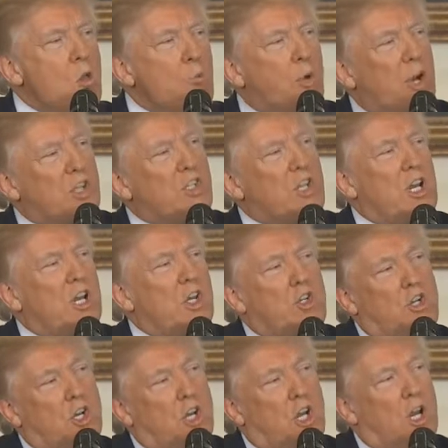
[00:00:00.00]
President
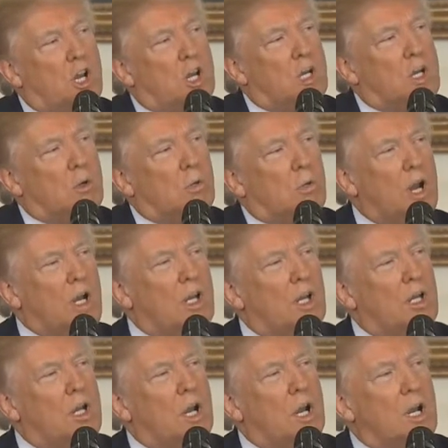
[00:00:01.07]
Xi
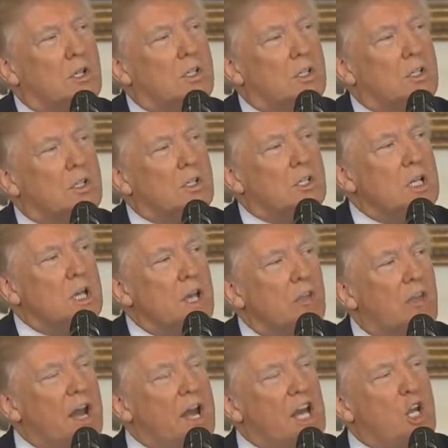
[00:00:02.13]
recognizes
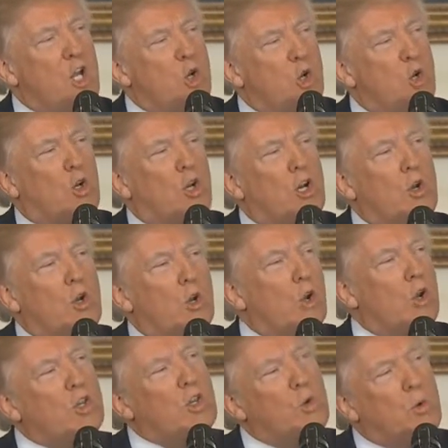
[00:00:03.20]
that a nuclear
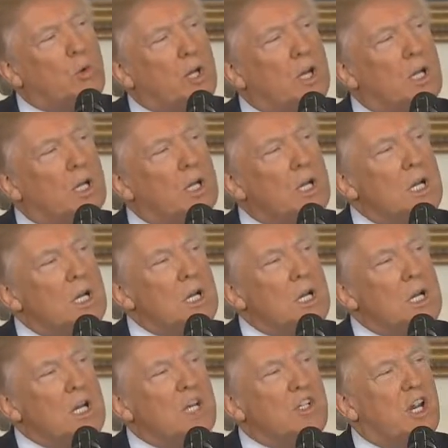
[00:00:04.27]
North Korea
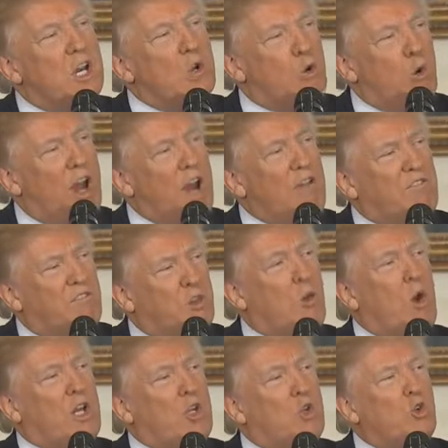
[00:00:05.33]
is a grave
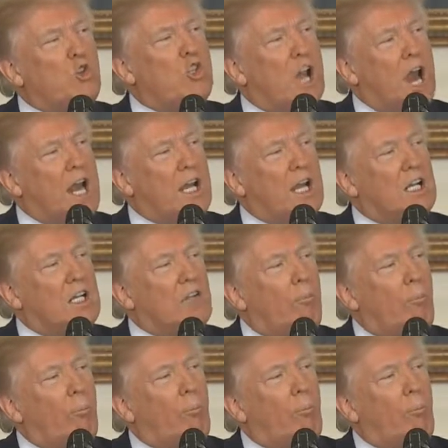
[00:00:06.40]
threat to China,